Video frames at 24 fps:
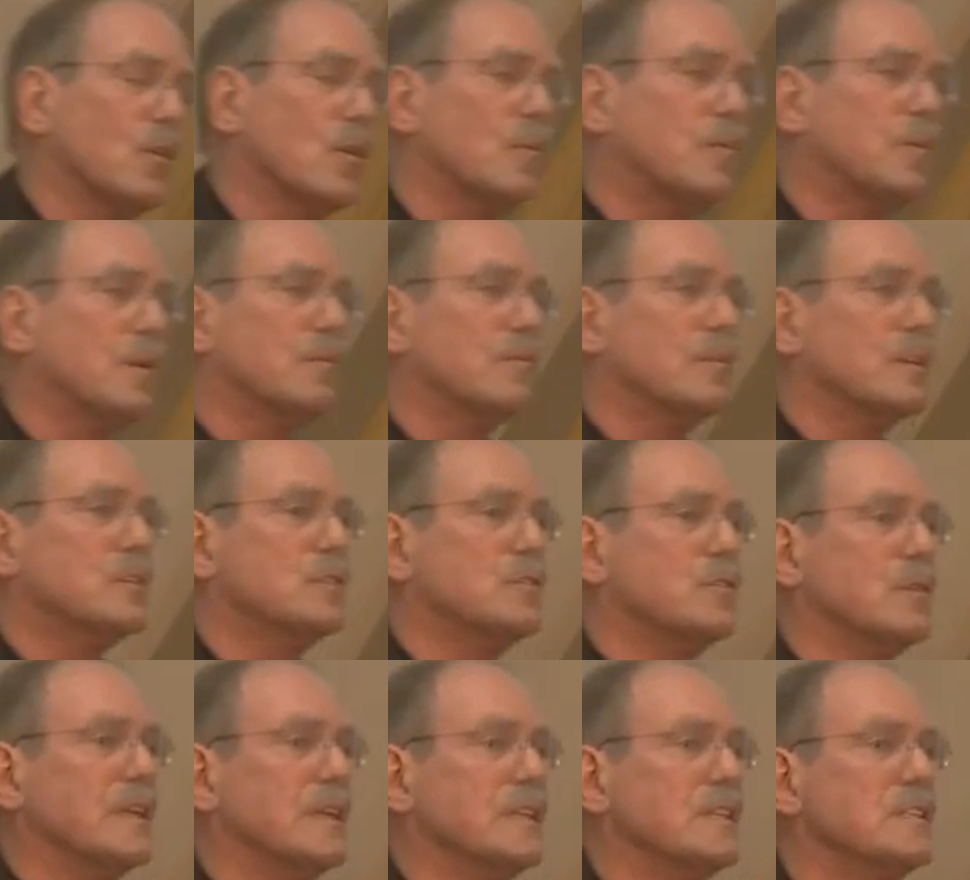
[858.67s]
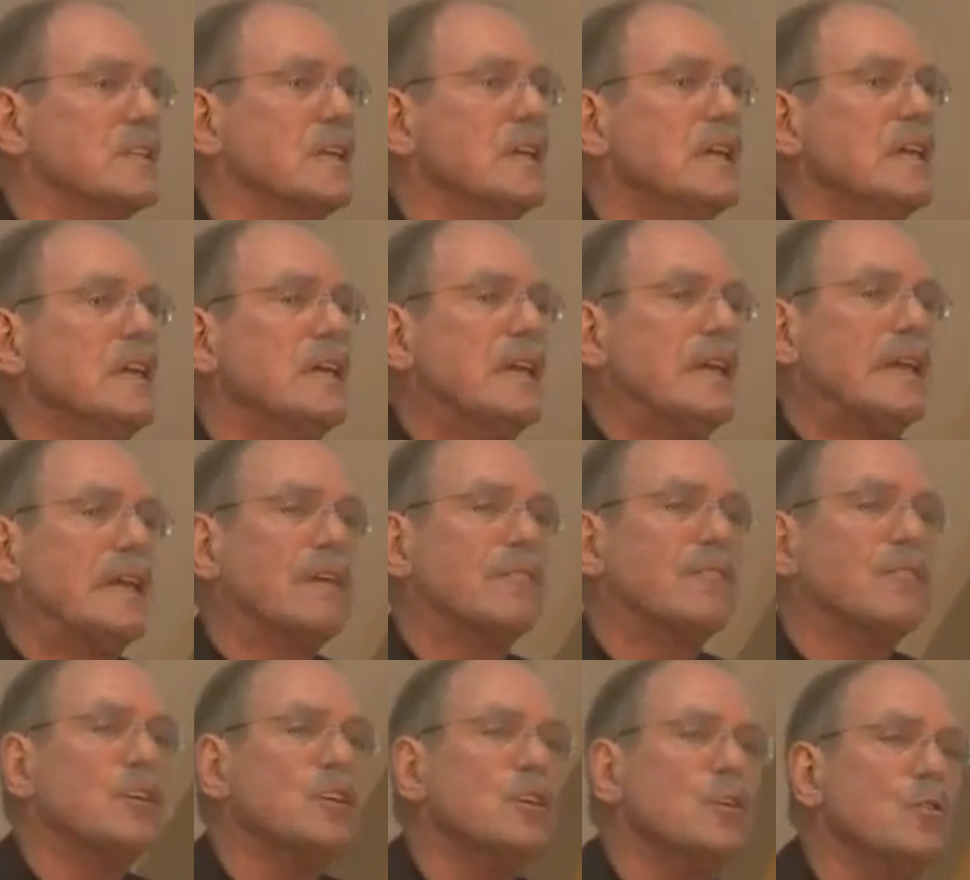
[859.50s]
corporate retreats
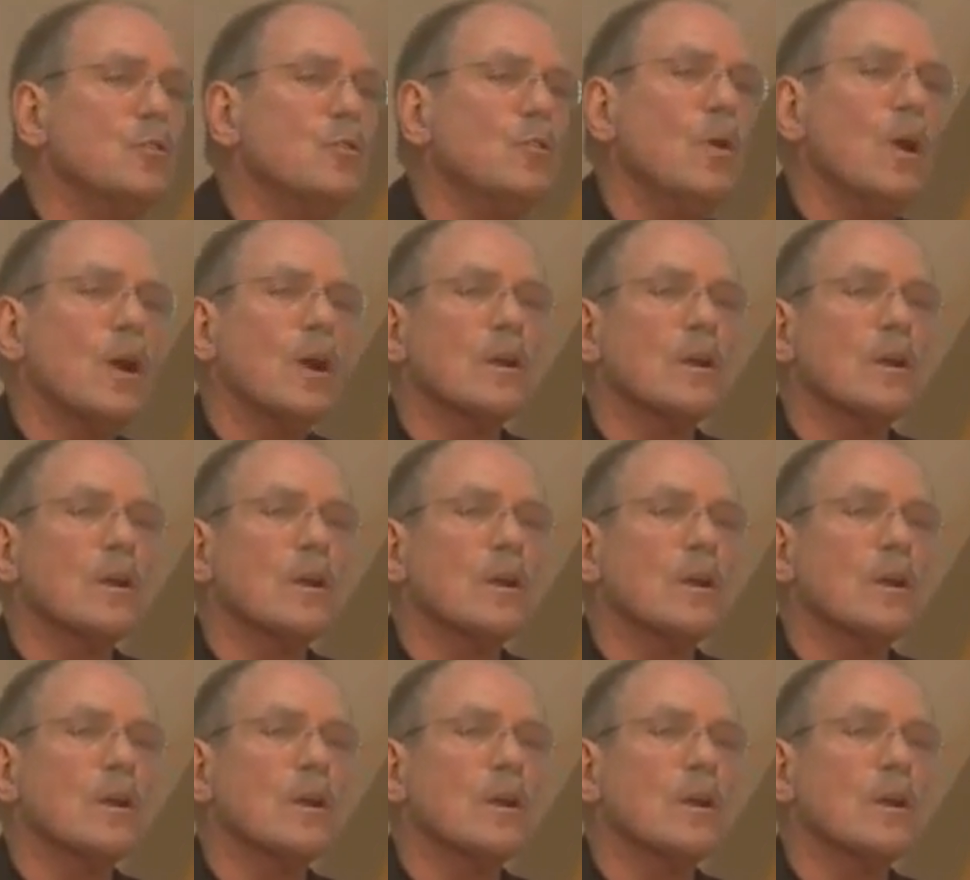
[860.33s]
if you